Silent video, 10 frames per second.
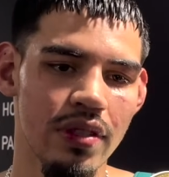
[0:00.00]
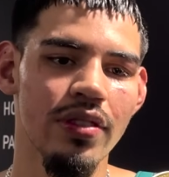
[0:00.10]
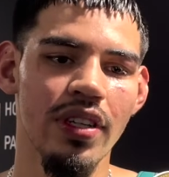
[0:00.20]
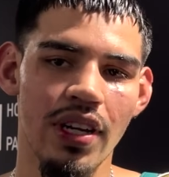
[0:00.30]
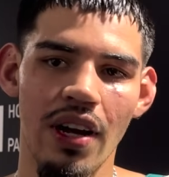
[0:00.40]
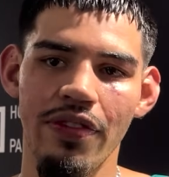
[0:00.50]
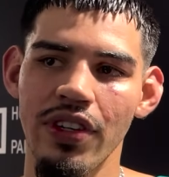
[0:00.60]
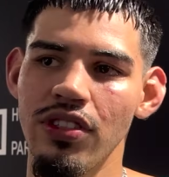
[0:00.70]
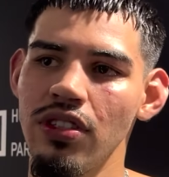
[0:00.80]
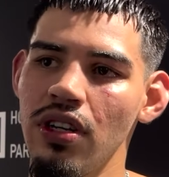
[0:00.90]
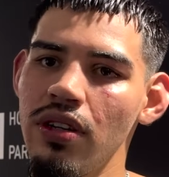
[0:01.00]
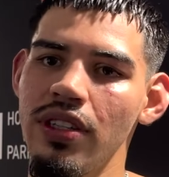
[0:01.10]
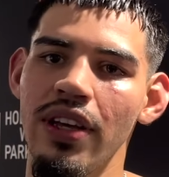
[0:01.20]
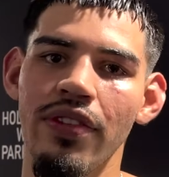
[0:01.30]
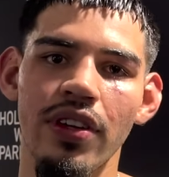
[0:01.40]
Good confidence. You know,
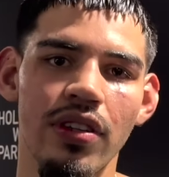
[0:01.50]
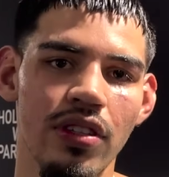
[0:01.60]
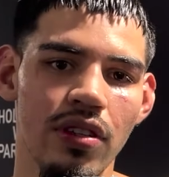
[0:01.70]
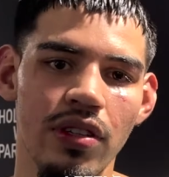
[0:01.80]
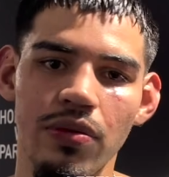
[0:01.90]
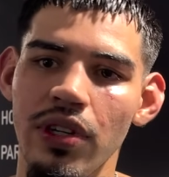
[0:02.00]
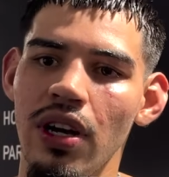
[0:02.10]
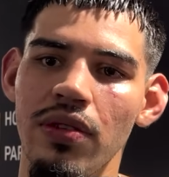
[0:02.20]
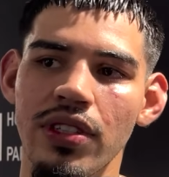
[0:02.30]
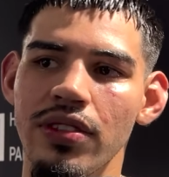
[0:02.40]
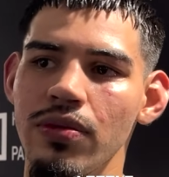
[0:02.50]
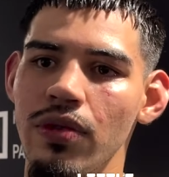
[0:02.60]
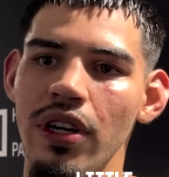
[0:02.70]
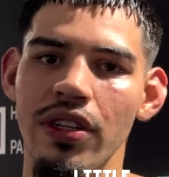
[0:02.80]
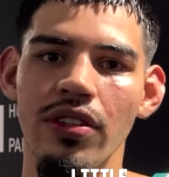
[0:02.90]
David, you know, we always
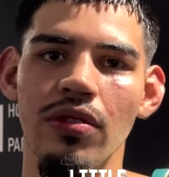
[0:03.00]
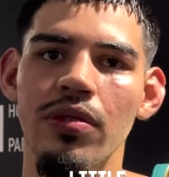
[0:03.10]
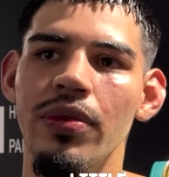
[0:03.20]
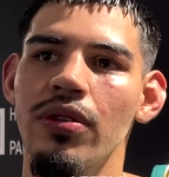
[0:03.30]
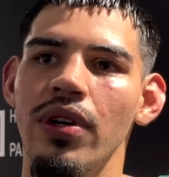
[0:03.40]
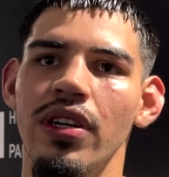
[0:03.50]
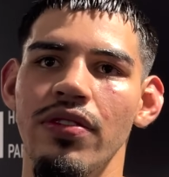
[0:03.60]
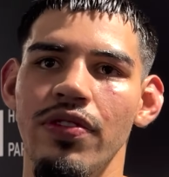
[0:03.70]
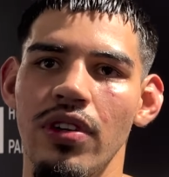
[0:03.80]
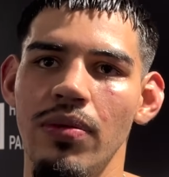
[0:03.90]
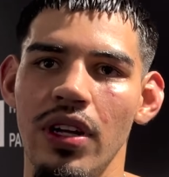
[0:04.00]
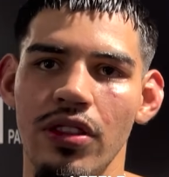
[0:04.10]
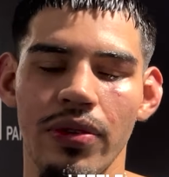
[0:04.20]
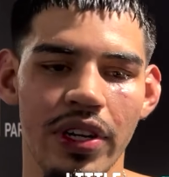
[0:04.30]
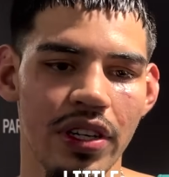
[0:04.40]
work. You know, we've been working for about
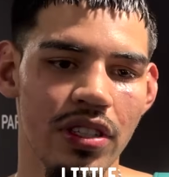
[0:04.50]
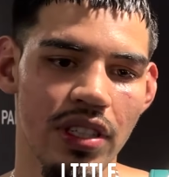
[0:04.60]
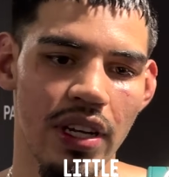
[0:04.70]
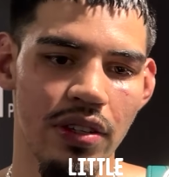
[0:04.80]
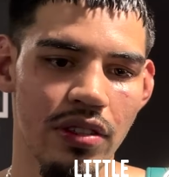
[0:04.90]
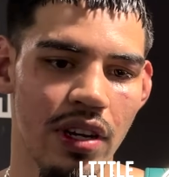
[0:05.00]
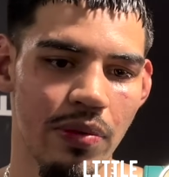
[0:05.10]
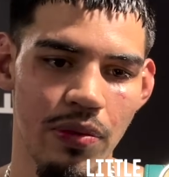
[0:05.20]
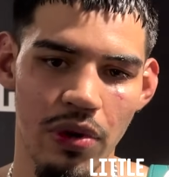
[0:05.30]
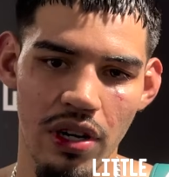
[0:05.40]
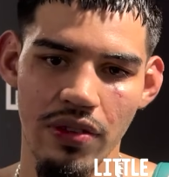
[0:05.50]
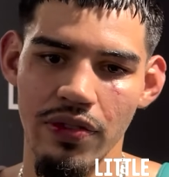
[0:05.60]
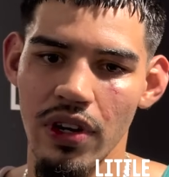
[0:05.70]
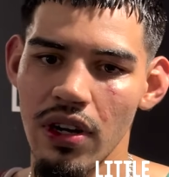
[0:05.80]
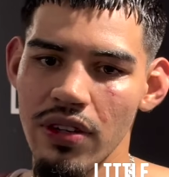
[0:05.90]
3 years now. You know, I've been part of
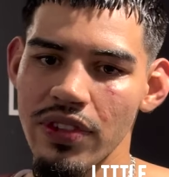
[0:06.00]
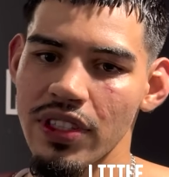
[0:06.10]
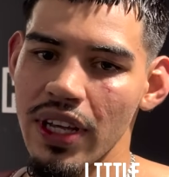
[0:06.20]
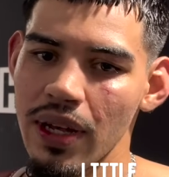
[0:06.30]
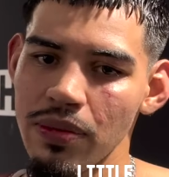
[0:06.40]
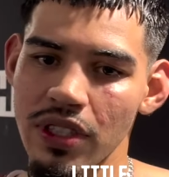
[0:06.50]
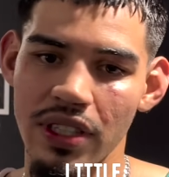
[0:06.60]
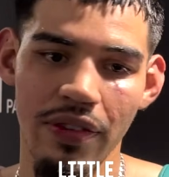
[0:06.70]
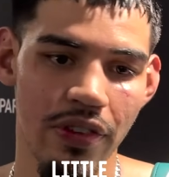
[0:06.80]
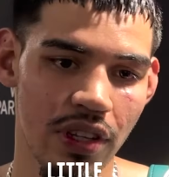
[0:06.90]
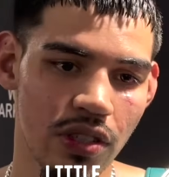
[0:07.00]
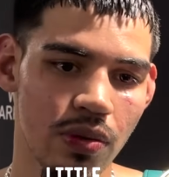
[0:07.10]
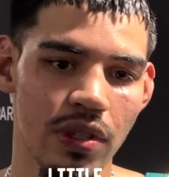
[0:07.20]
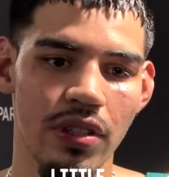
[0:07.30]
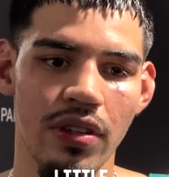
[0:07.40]
all of his camps except for this
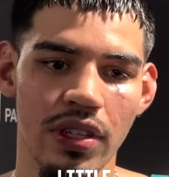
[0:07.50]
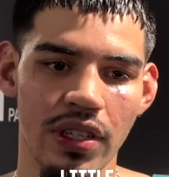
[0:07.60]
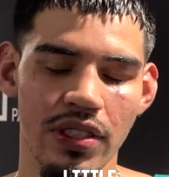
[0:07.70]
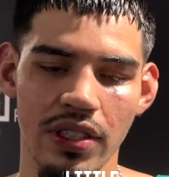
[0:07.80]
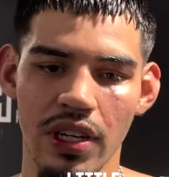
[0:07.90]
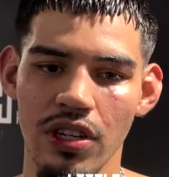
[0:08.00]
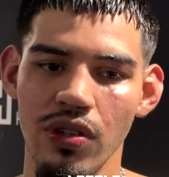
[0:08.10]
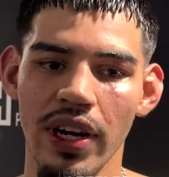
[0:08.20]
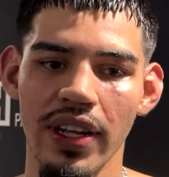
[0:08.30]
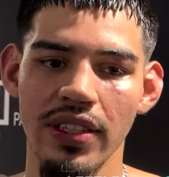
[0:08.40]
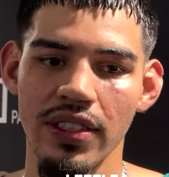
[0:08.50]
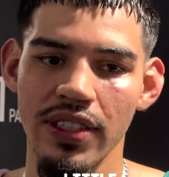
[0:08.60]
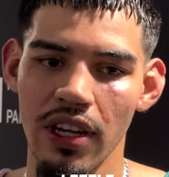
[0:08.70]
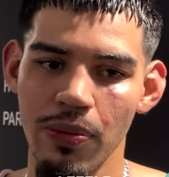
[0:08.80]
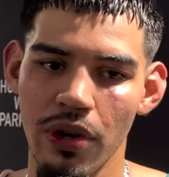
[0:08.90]
one, you know, because Andrade is a
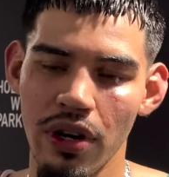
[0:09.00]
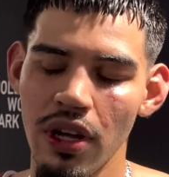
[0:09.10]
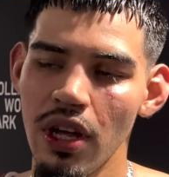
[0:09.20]
southpaw.